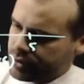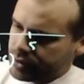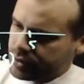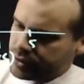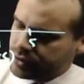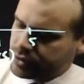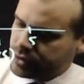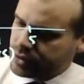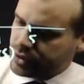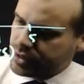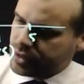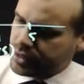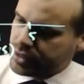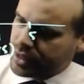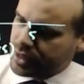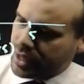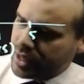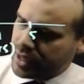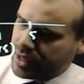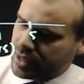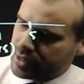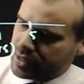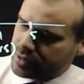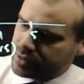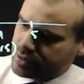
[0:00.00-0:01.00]
that the
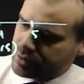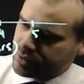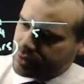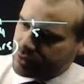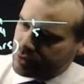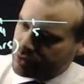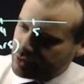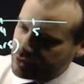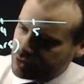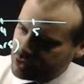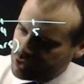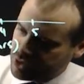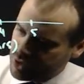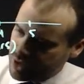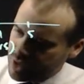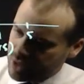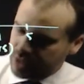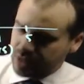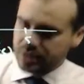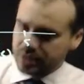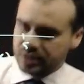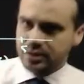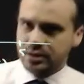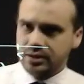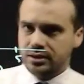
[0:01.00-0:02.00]

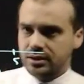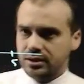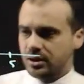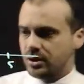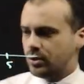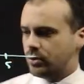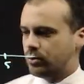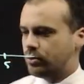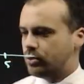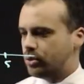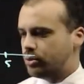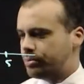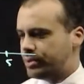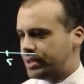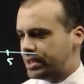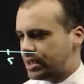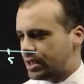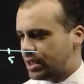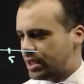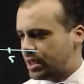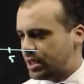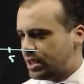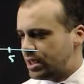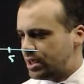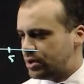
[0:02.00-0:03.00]
thing will be
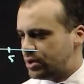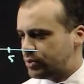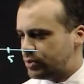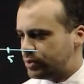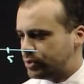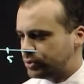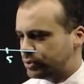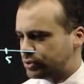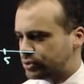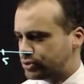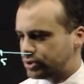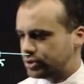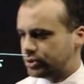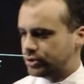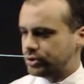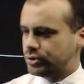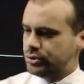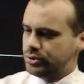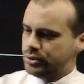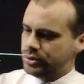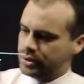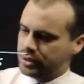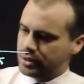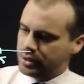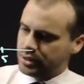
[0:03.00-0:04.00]
equal
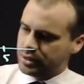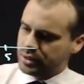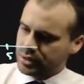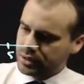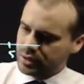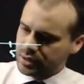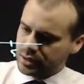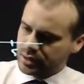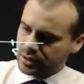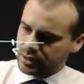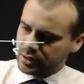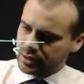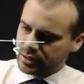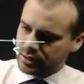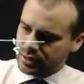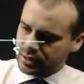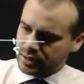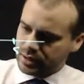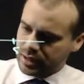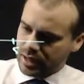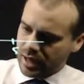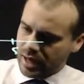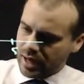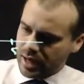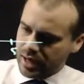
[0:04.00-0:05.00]
to
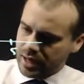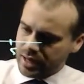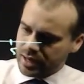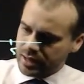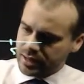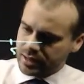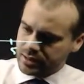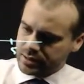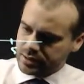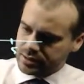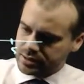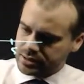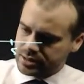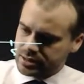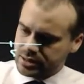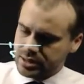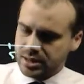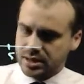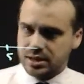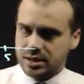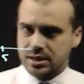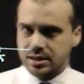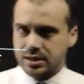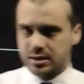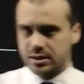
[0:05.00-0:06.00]

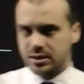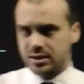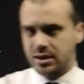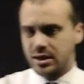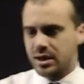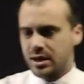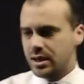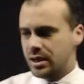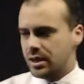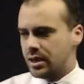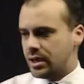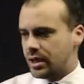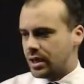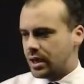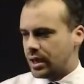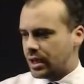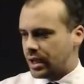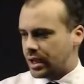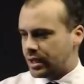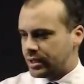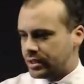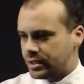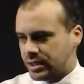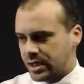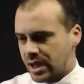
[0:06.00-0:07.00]
kt.
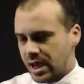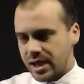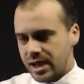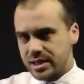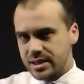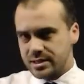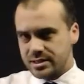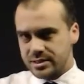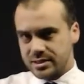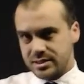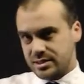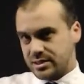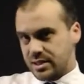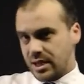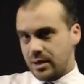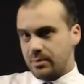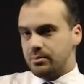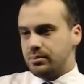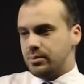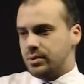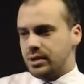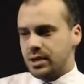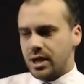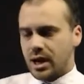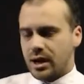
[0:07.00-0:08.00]
And k is
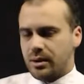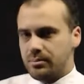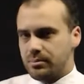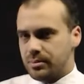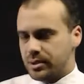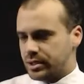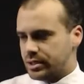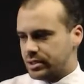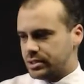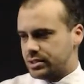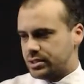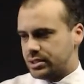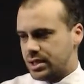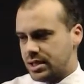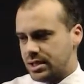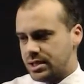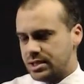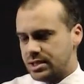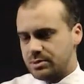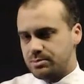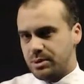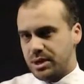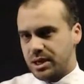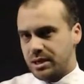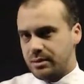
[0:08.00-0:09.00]
some number that t
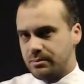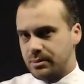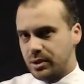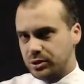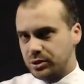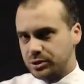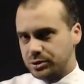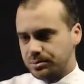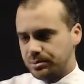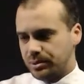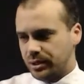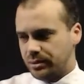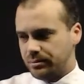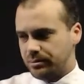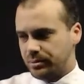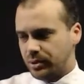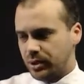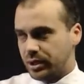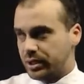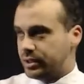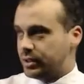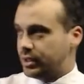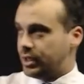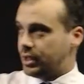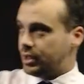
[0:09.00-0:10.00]
is being multiplied
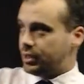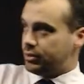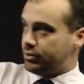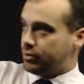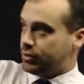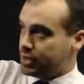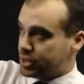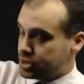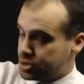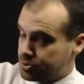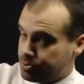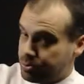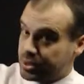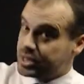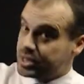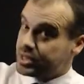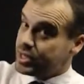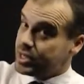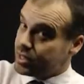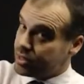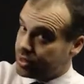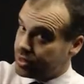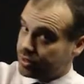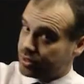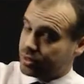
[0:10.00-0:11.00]
by. In this
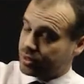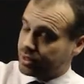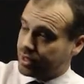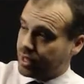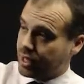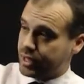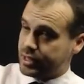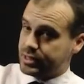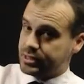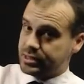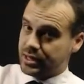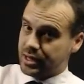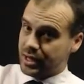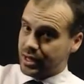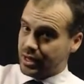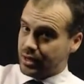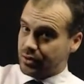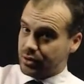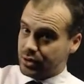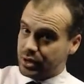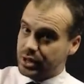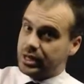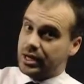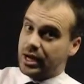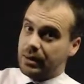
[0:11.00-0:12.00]
particular case,
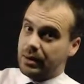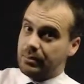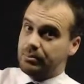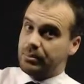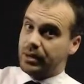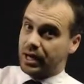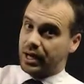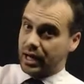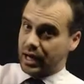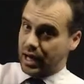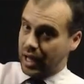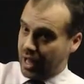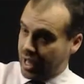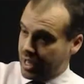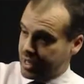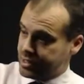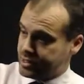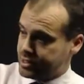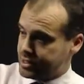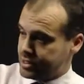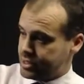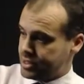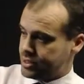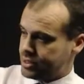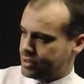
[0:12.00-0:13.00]
the number
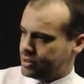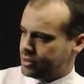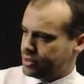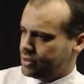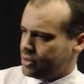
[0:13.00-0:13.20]
80.